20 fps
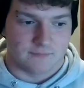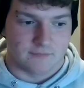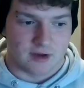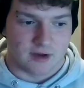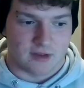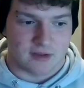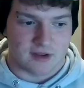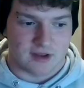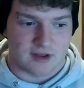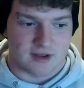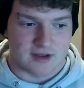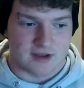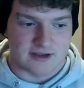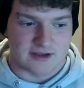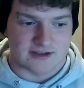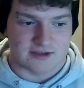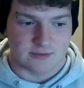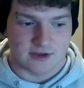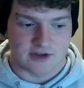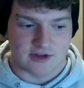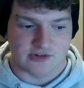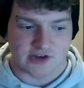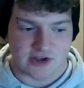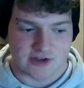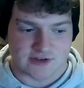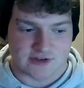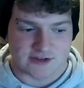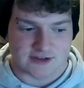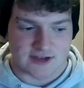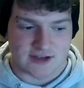I think it is something that
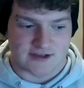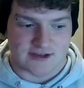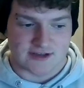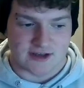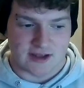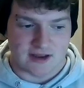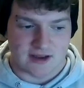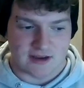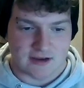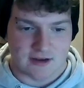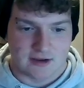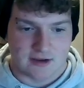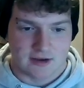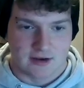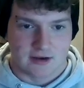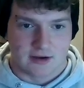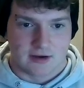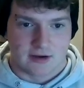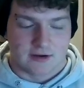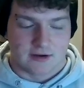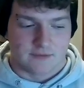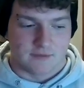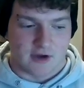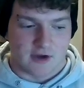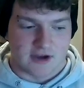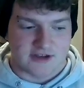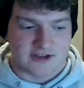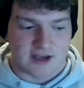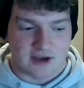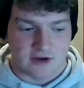changes day to day.
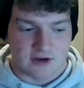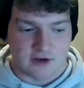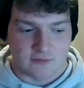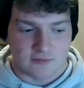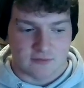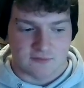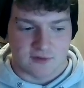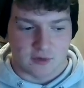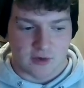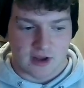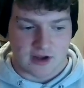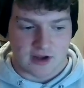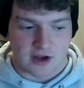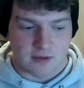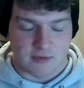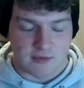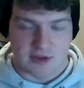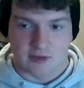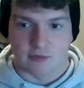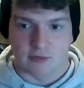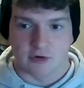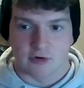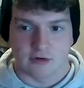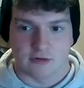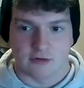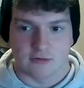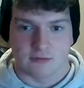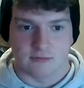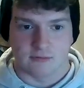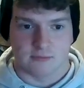I say I don't feel like I'm in the
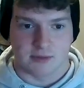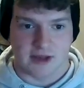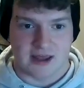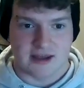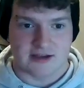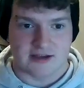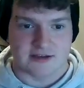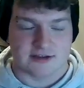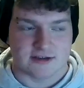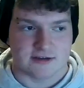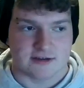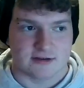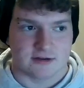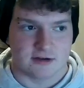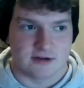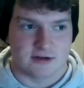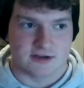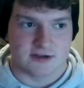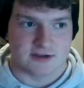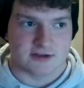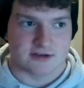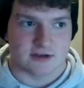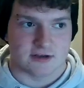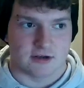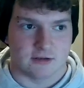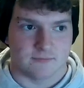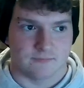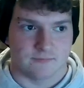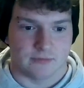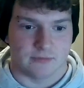wrong place, because
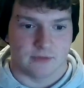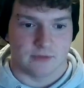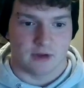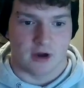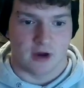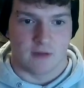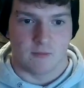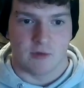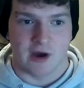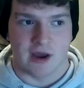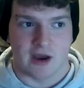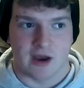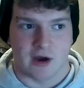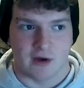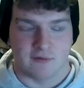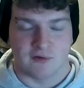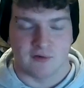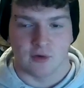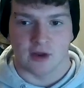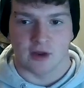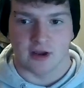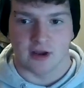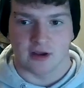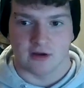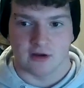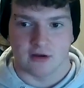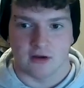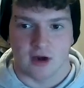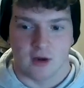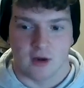I'm where I feel like
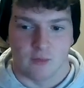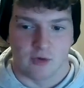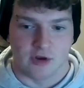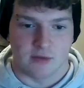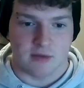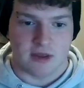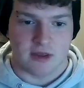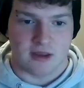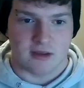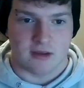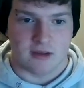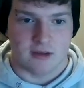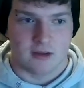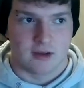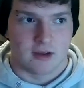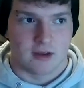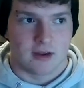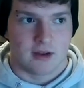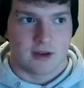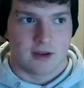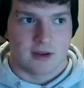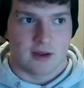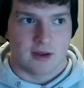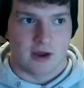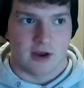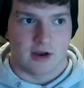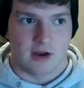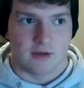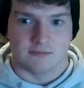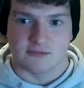I want to be,
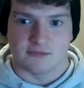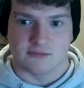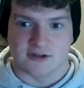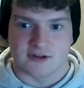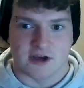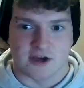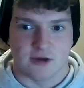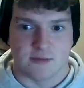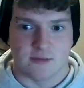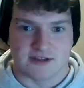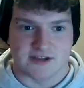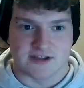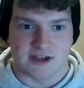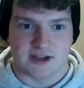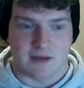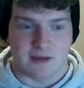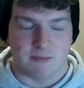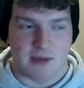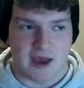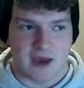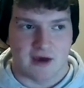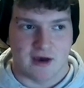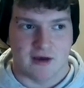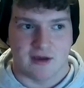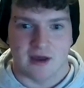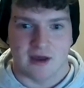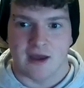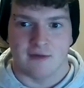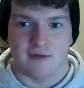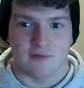and I'm determined to get better
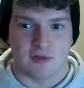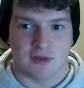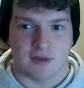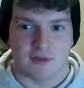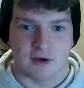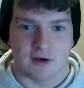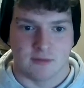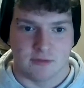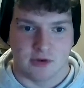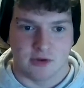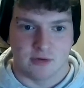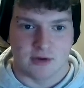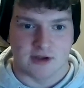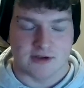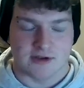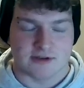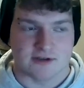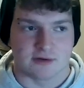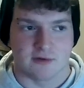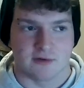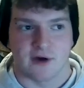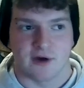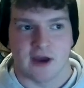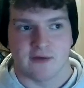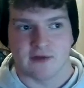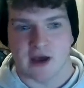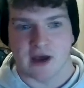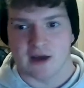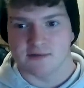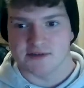at everything that I'm doing. So if I
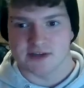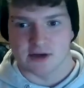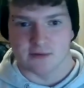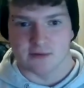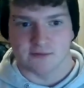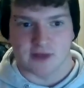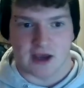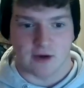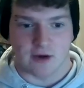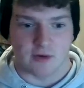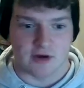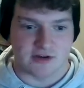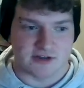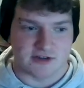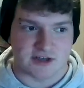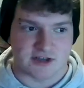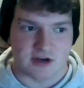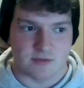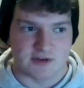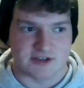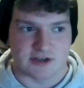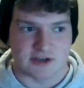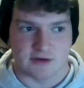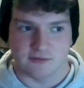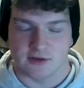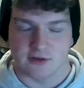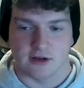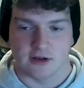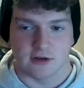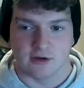ever have self-doubt, I just tell myself
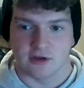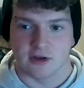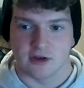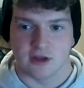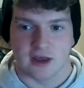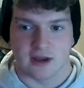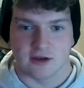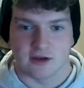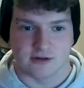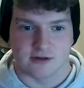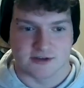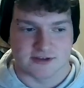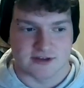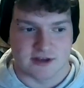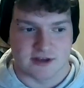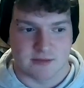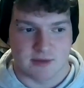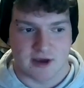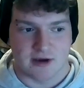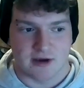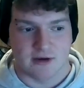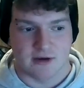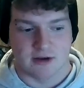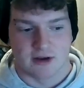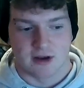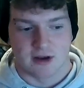like, look, you're getting constantly better.